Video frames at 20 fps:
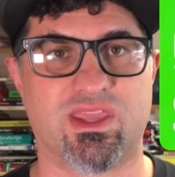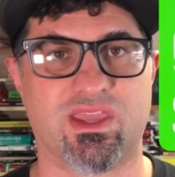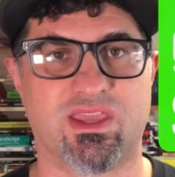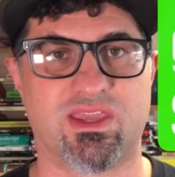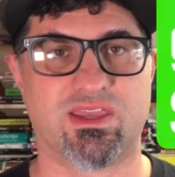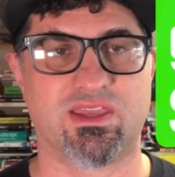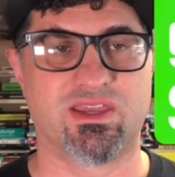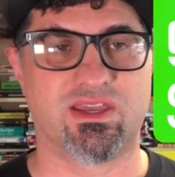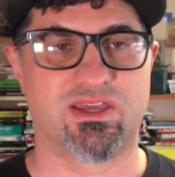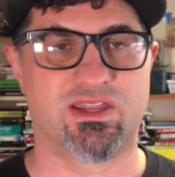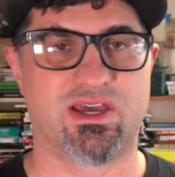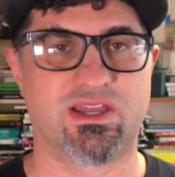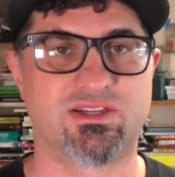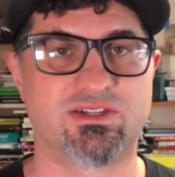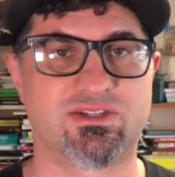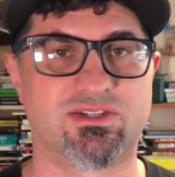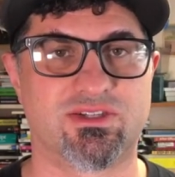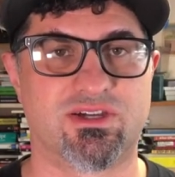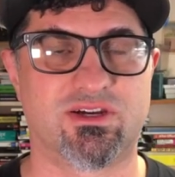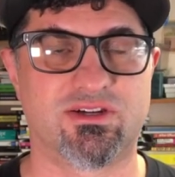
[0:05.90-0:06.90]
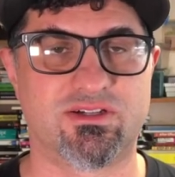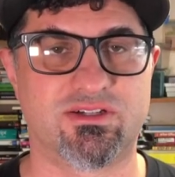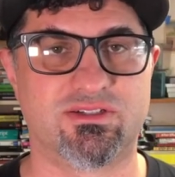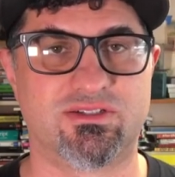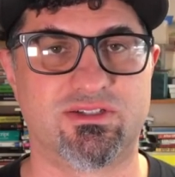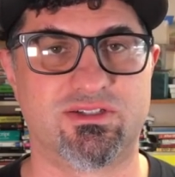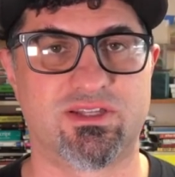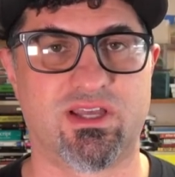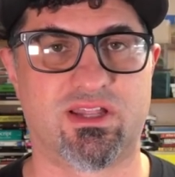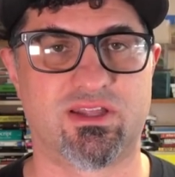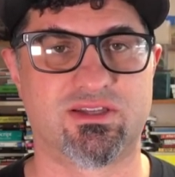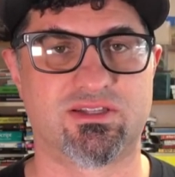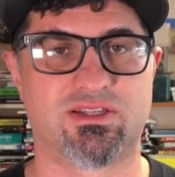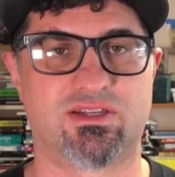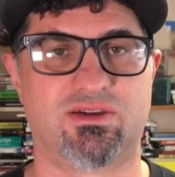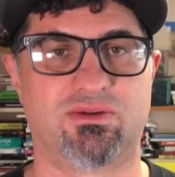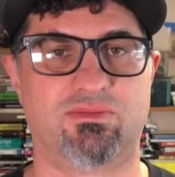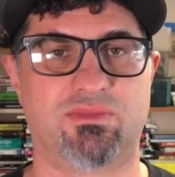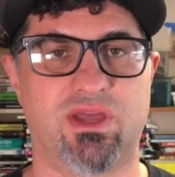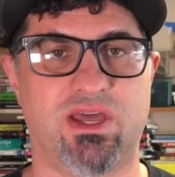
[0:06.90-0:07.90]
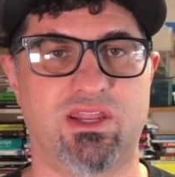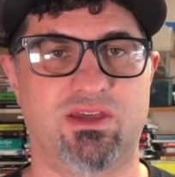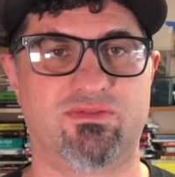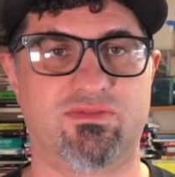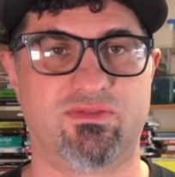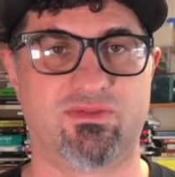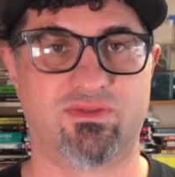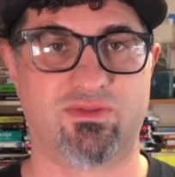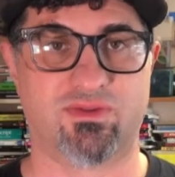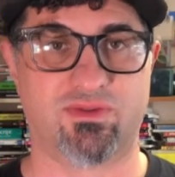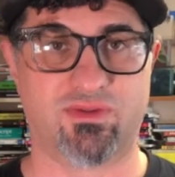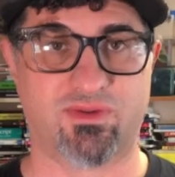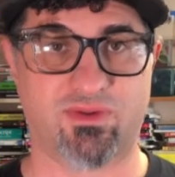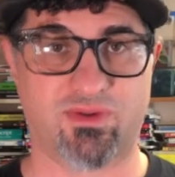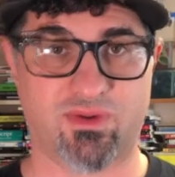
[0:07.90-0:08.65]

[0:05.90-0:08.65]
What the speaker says: and I just started selling some NFTs.